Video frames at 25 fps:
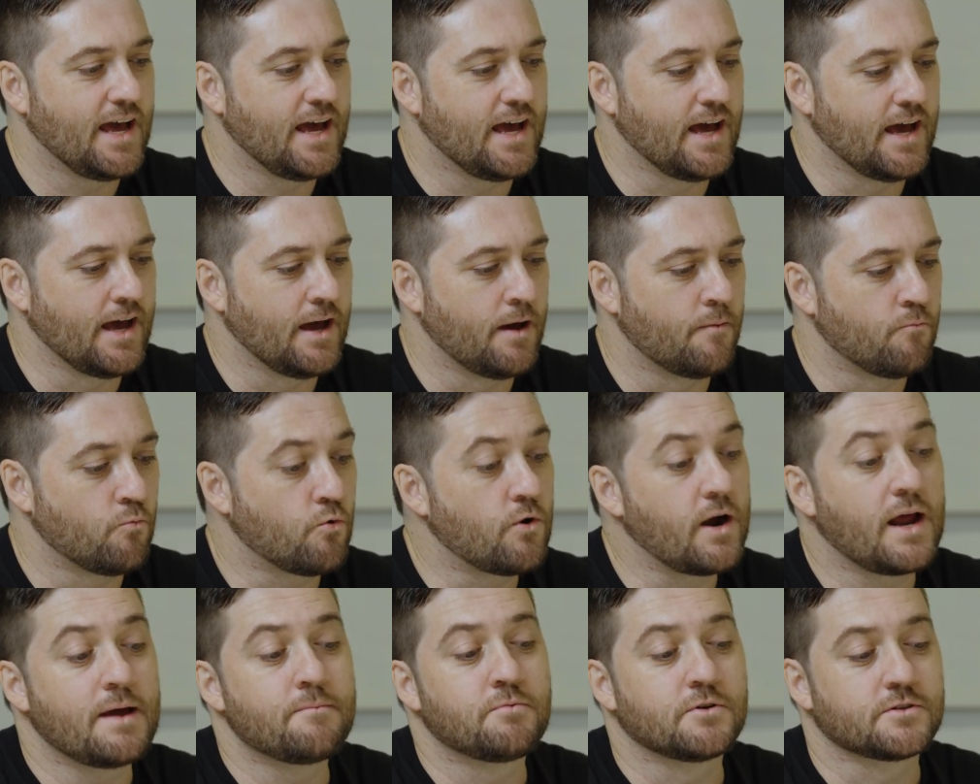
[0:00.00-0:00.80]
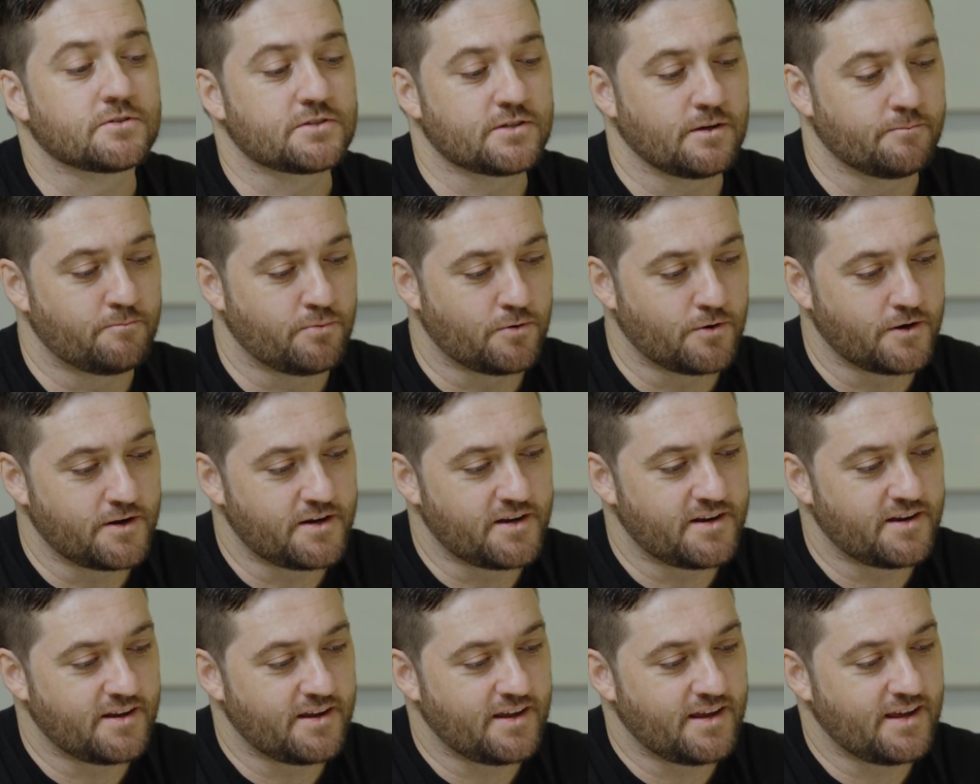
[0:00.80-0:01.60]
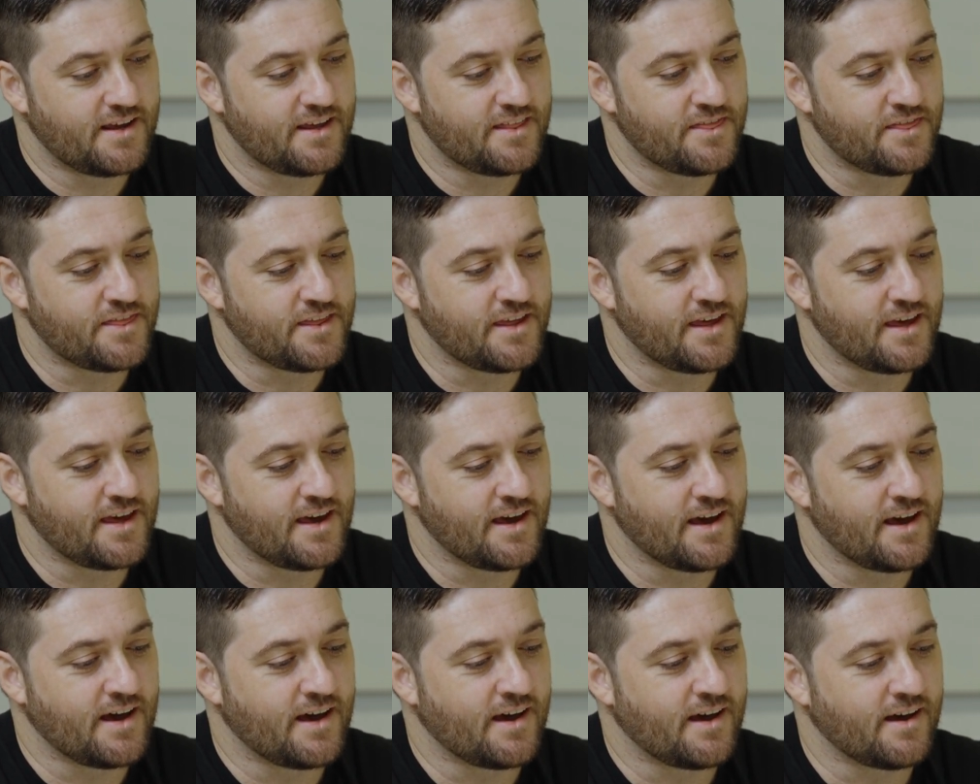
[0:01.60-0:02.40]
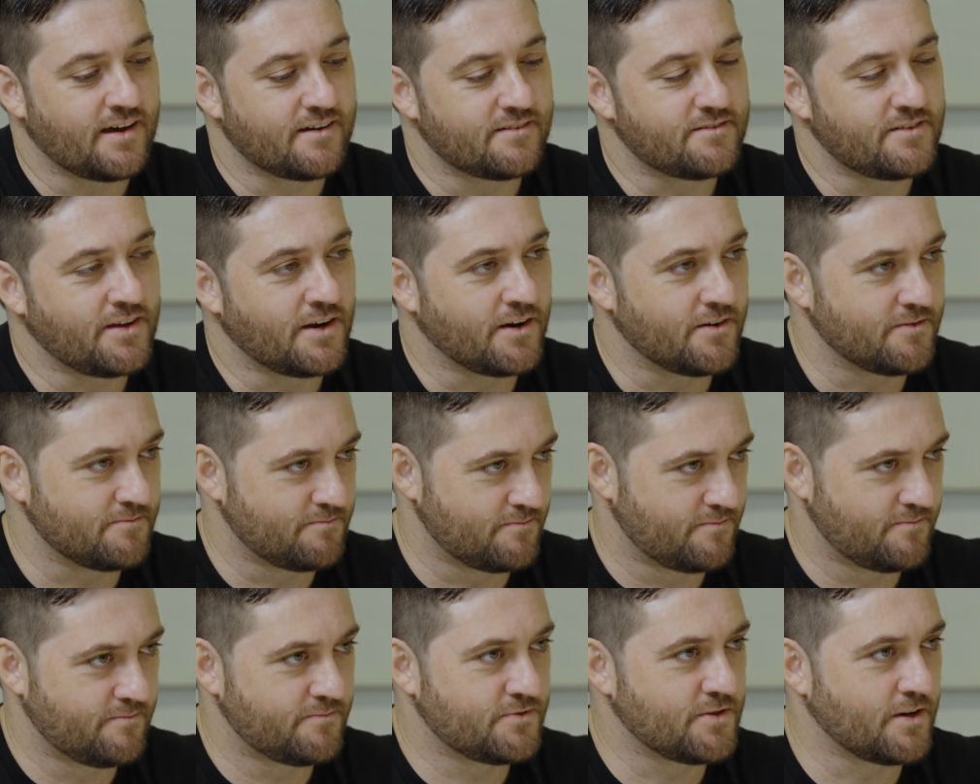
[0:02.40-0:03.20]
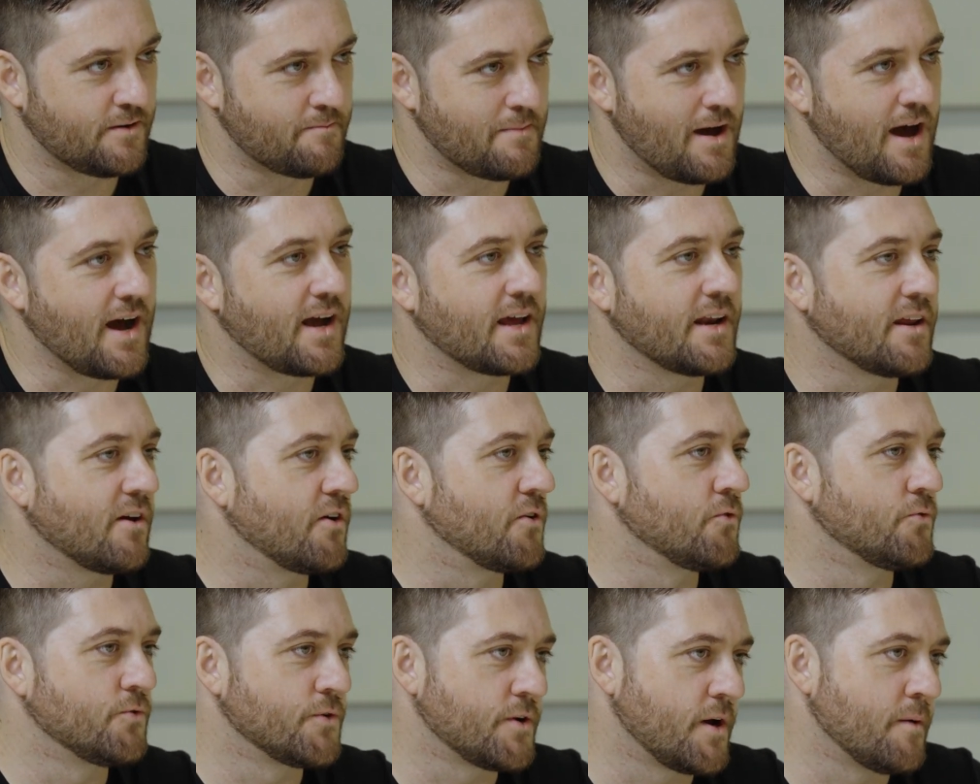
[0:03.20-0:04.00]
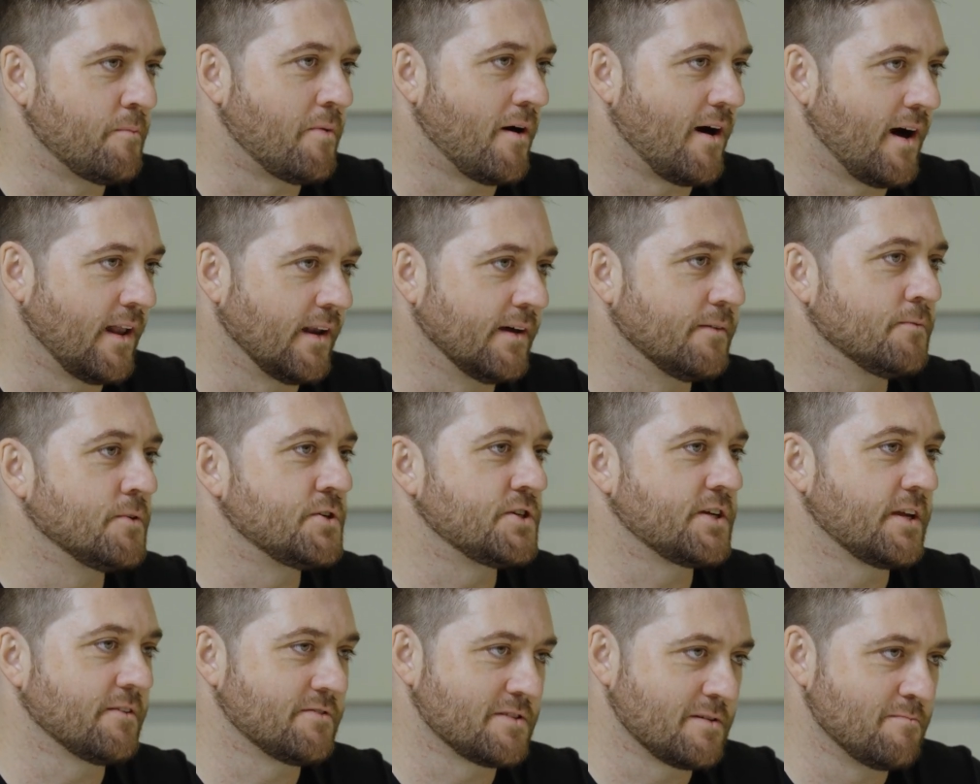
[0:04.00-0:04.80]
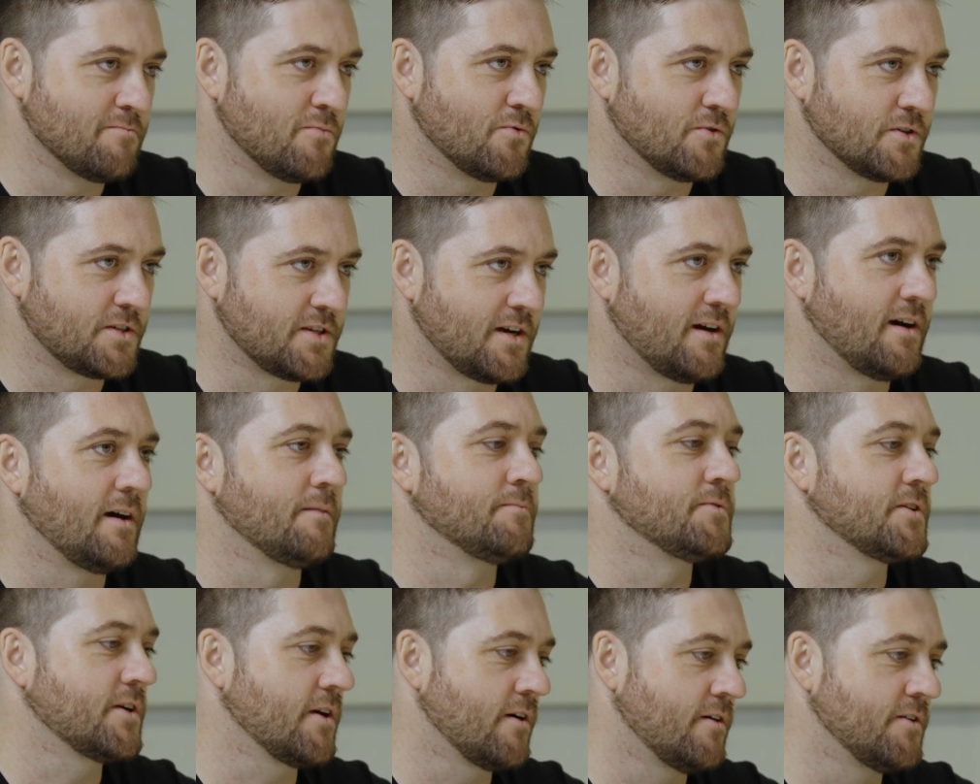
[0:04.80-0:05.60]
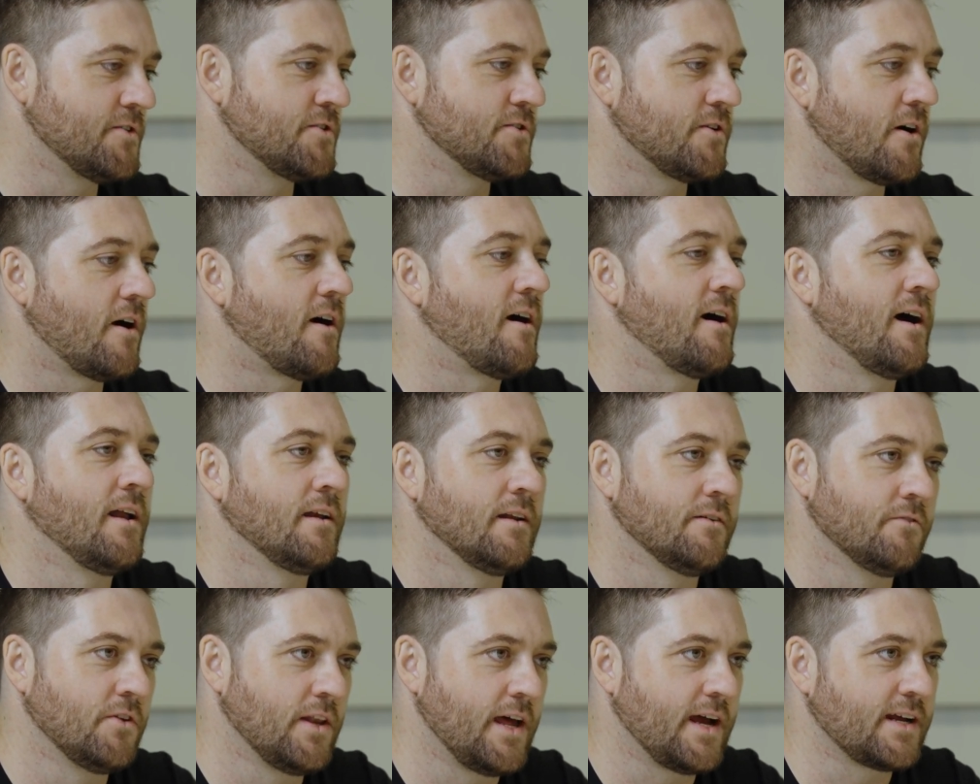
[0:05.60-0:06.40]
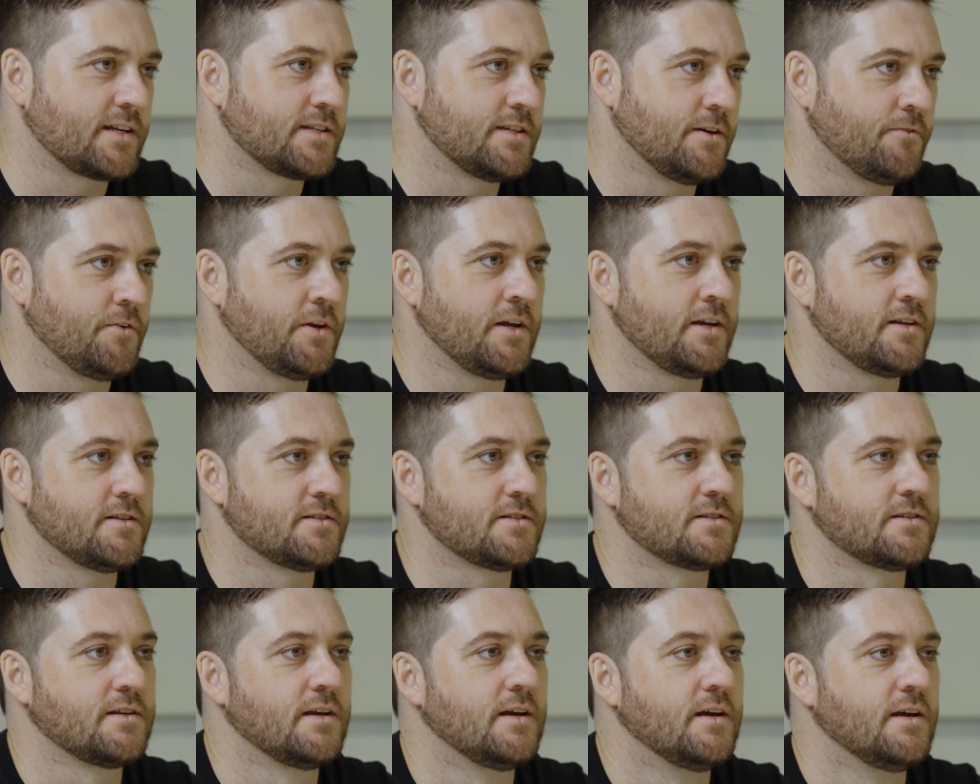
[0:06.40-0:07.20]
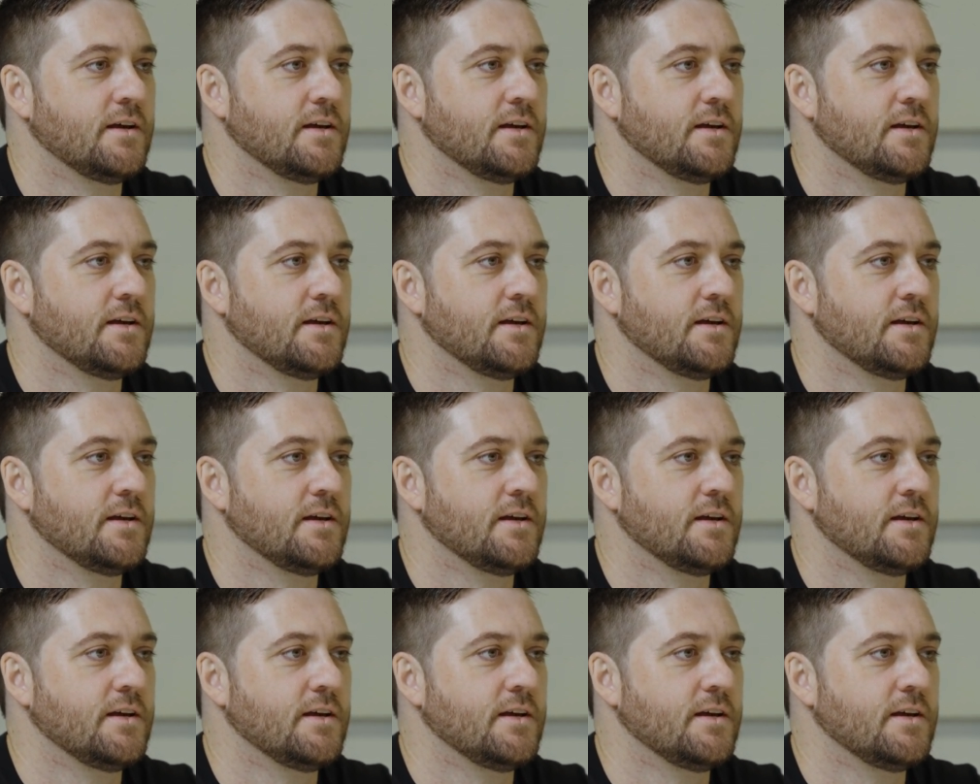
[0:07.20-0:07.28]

were able to put their, sort of marketing on autopilot, which gives them more time to go and do higher level activities.